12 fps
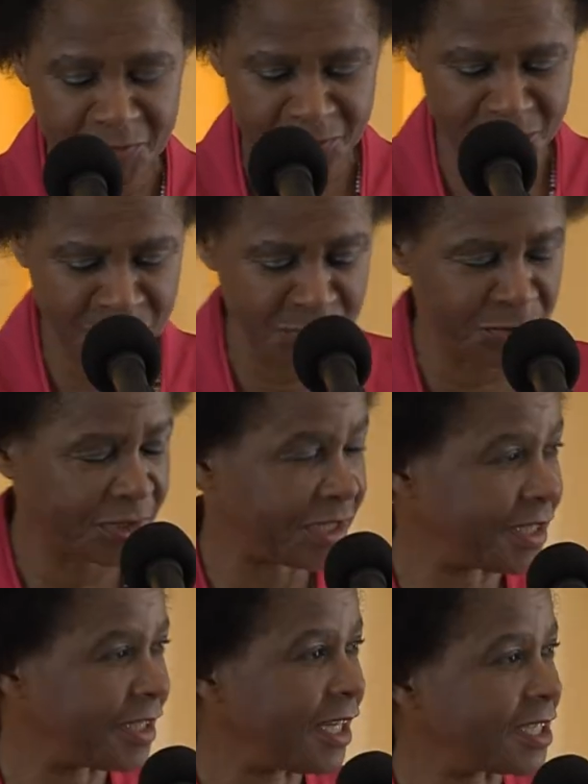you
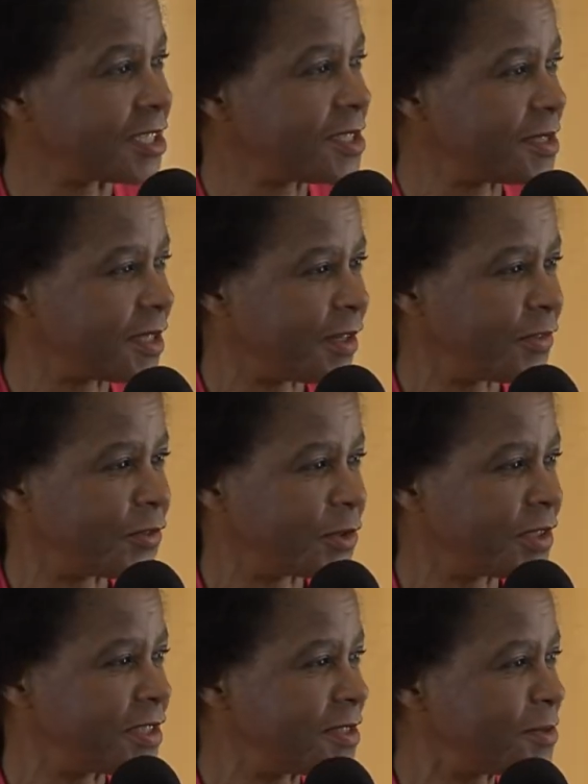and lunch. I've
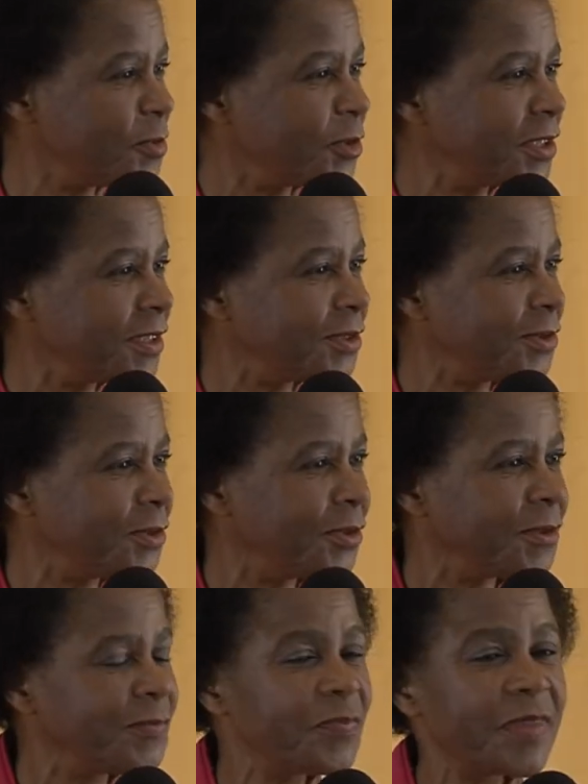already spoken to
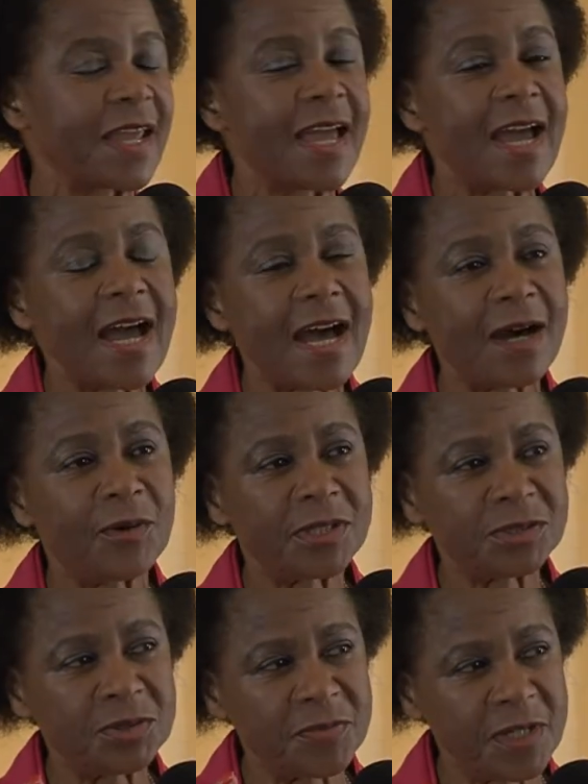you. I
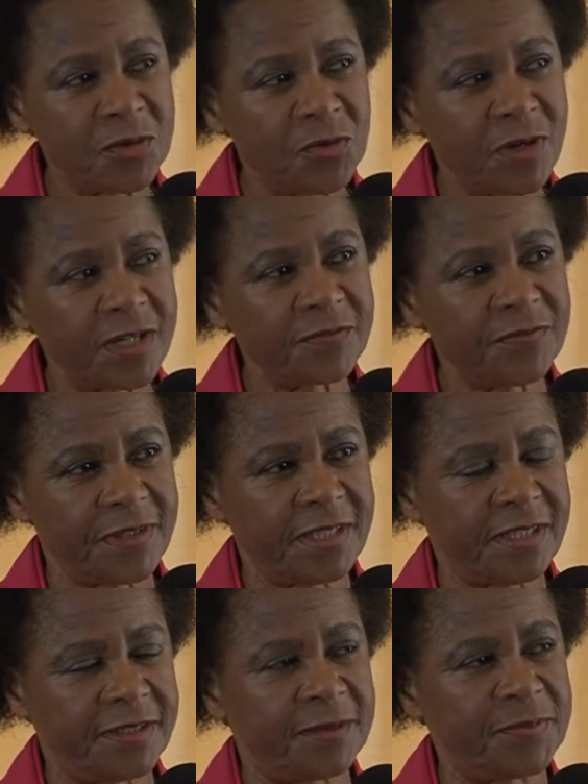want to make one
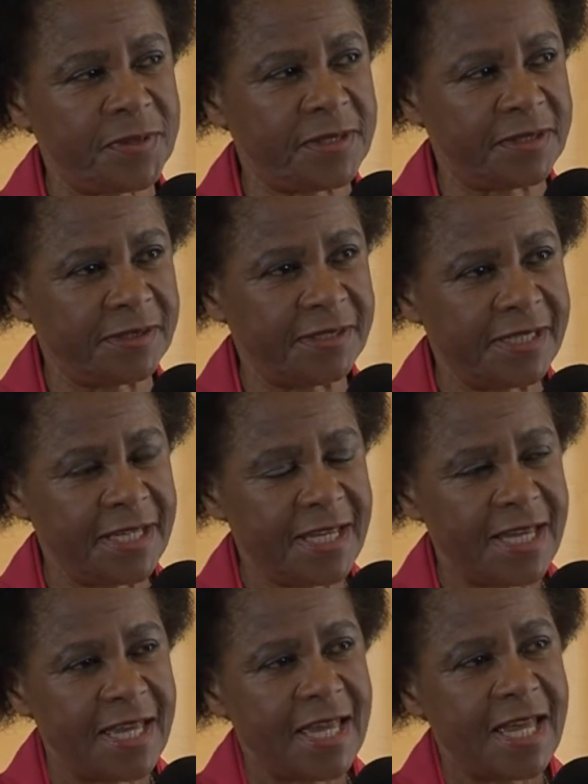final appeal.
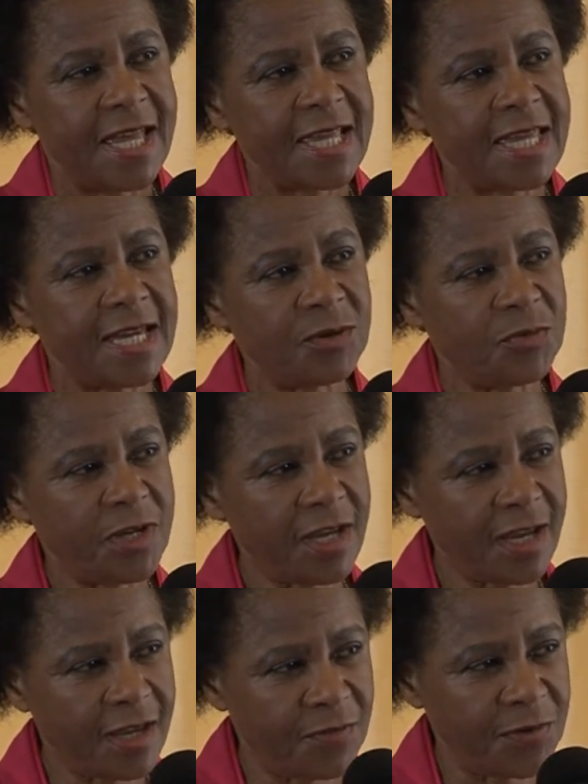Can we
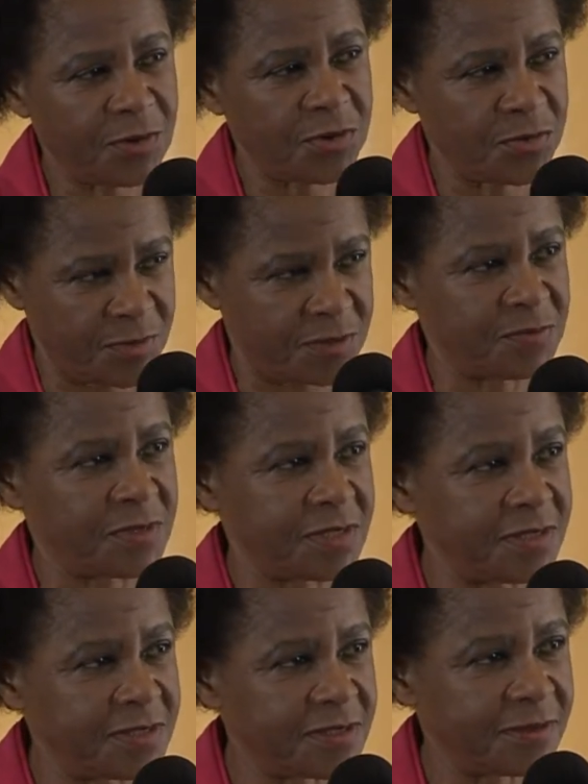have a
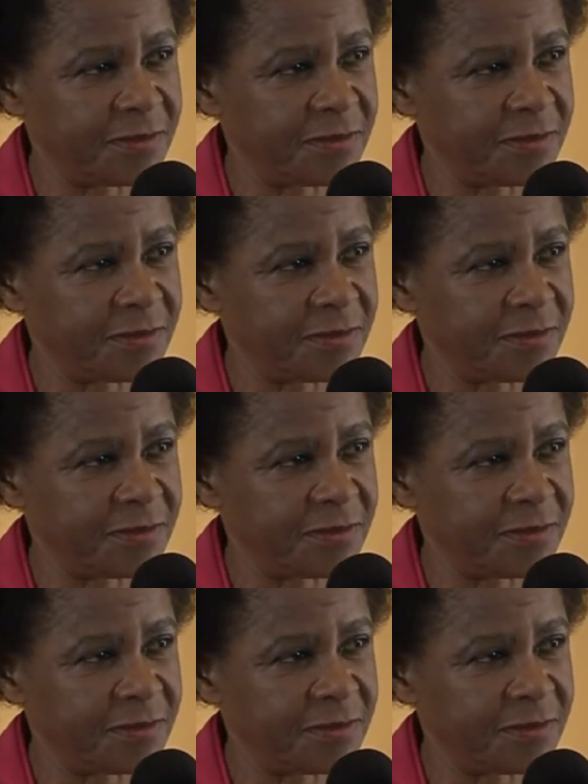commitment